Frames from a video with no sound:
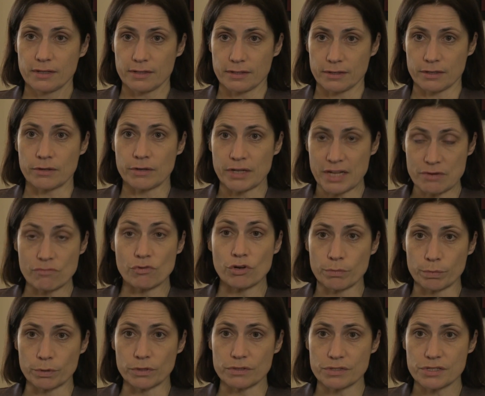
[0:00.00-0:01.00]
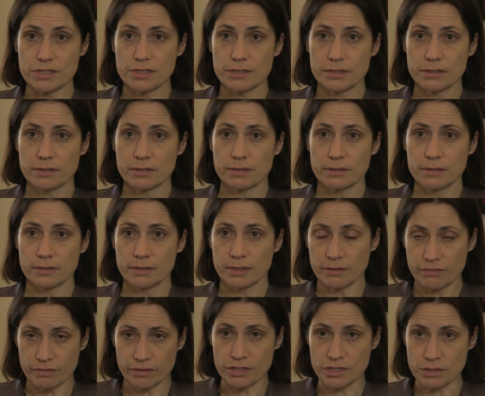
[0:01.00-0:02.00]
in rubles, he
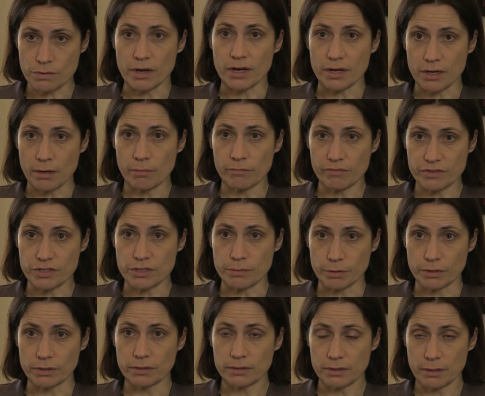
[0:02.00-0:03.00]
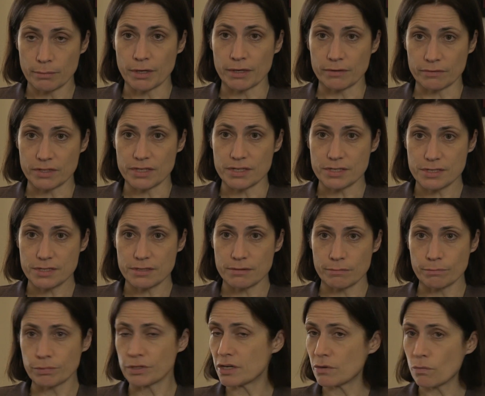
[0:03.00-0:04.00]
feels quite comfortable about this,
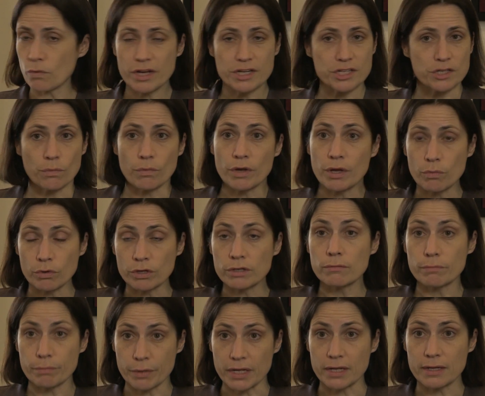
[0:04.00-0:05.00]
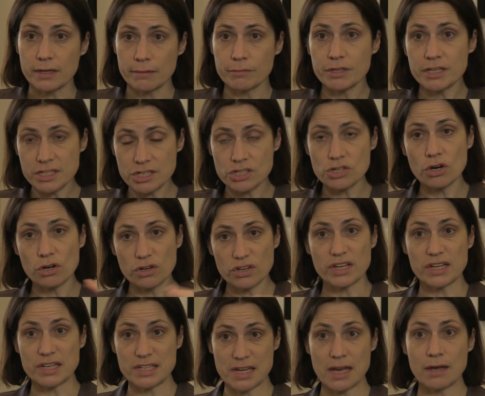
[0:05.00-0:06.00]
but in ways that we wouldn't be. I mean, he's
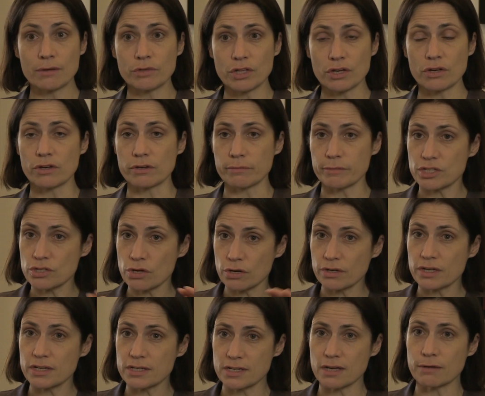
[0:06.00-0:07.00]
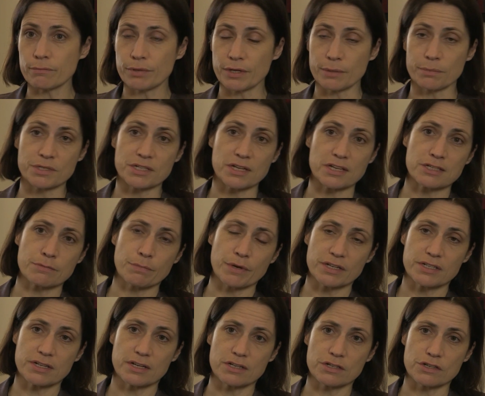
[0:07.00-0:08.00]
talking down the economy, talking down people's
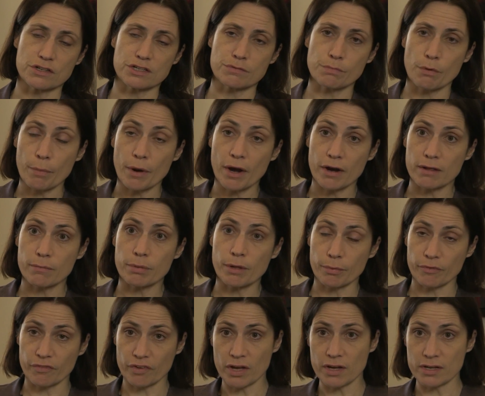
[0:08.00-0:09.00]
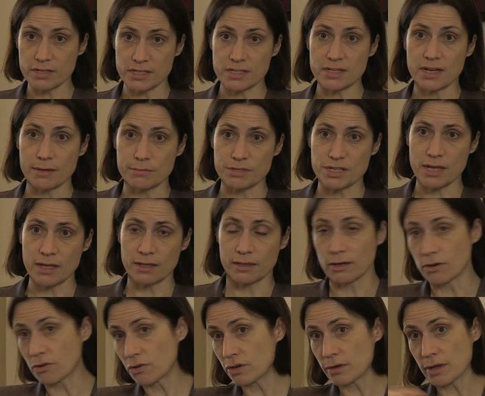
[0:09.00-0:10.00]
expectations, preparing people for harder times ahead. They're
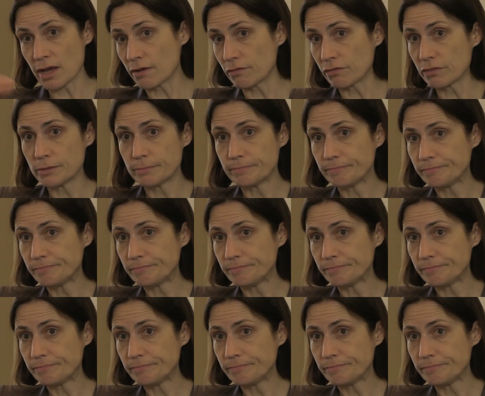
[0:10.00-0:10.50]
not going to have